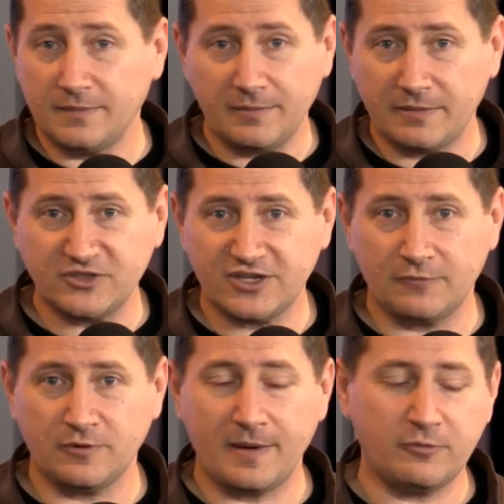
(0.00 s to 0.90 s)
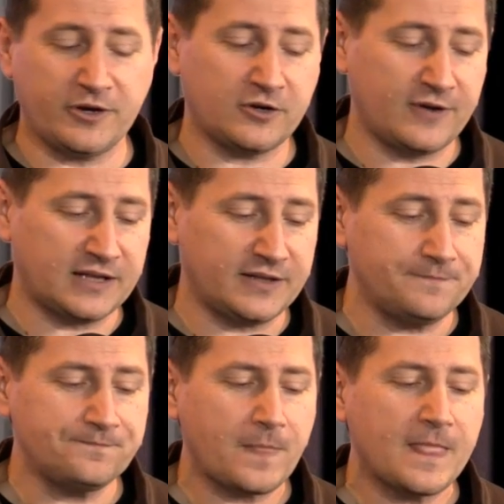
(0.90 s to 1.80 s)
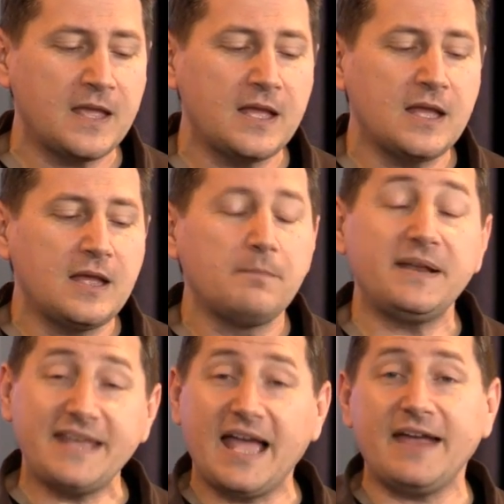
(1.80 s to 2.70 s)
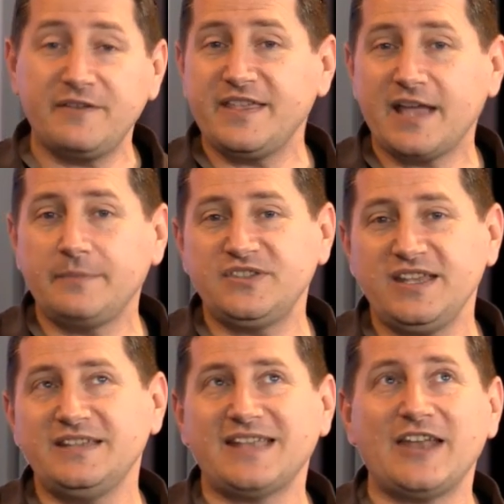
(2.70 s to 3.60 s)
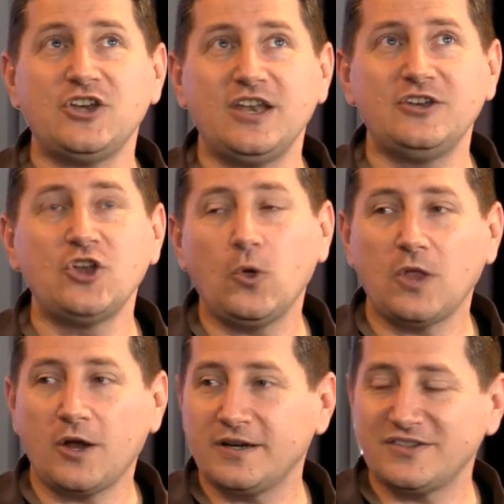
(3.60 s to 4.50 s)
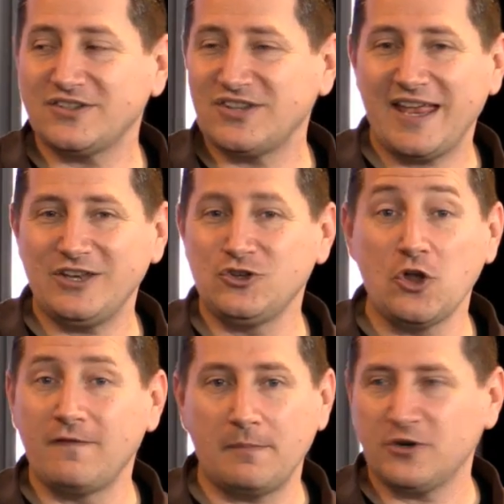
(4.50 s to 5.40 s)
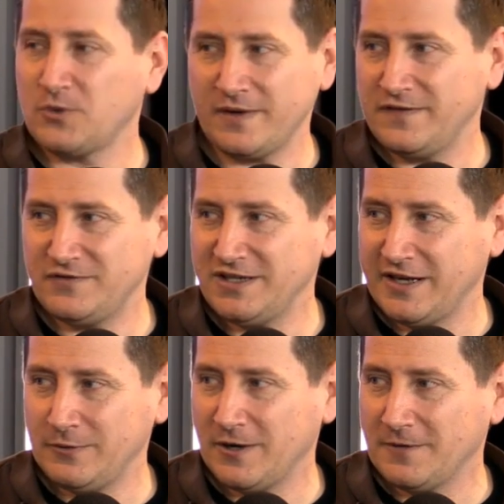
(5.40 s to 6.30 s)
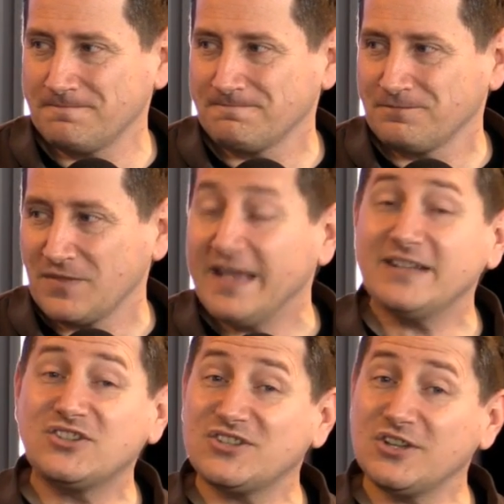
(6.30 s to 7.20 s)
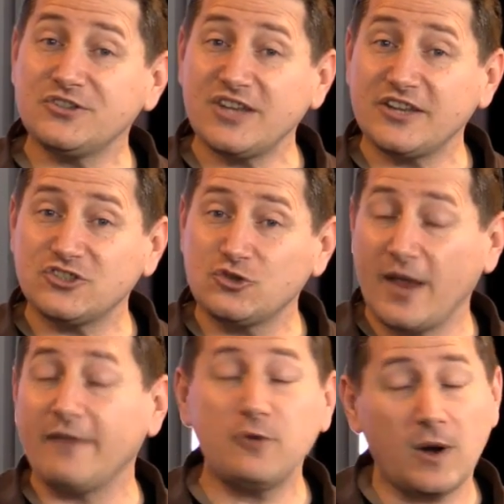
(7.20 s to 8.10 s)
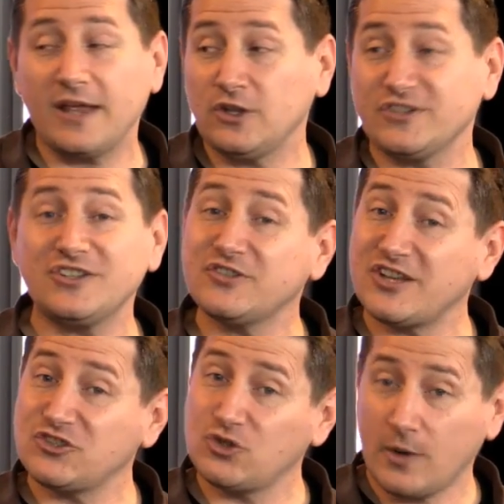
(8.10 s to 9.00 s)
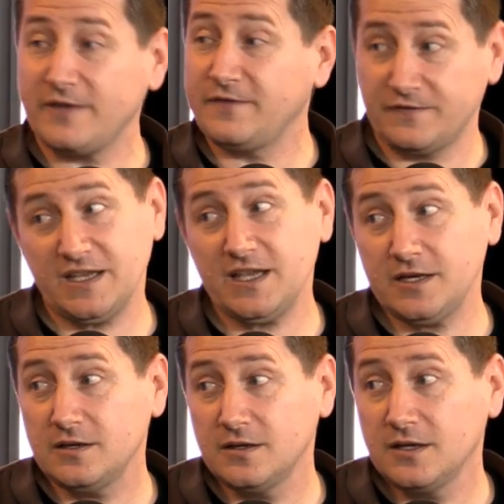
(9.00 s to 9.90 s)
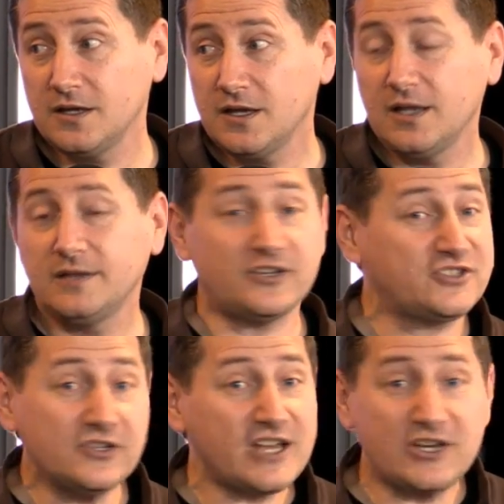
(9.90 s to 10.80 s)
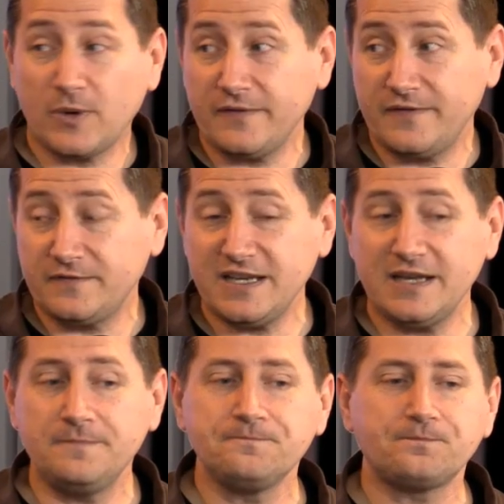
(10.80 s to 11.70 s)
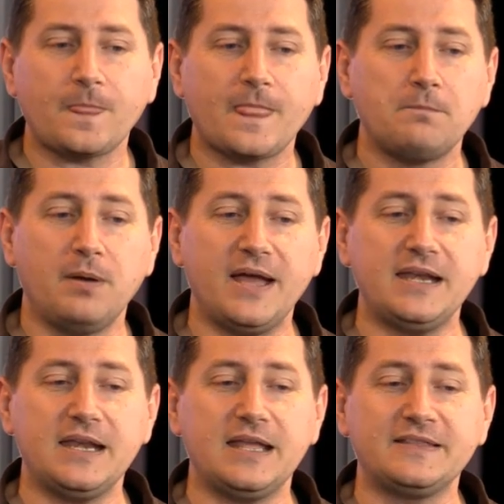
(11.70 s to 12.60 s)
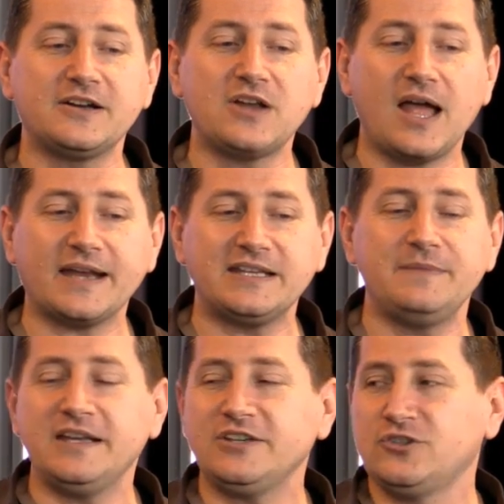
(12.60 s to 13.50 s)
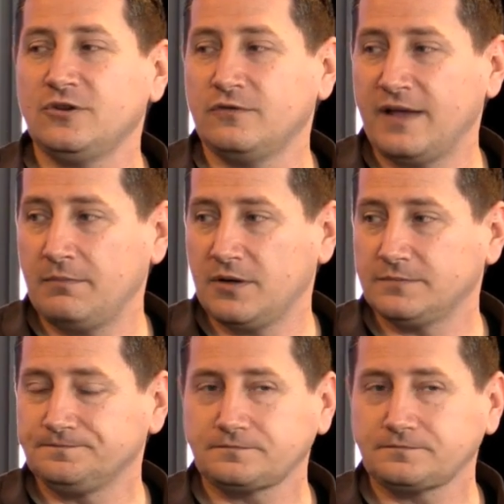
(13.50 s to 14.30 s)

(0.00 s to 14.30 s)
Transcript: maybe I'm just not remembering it correctly. But yeah, everything I'm seeing is that no longer does it say November 2015 anywhere. It still says, everywhere I look, still says 2015. They're still saying 2015, but they're not committing to November.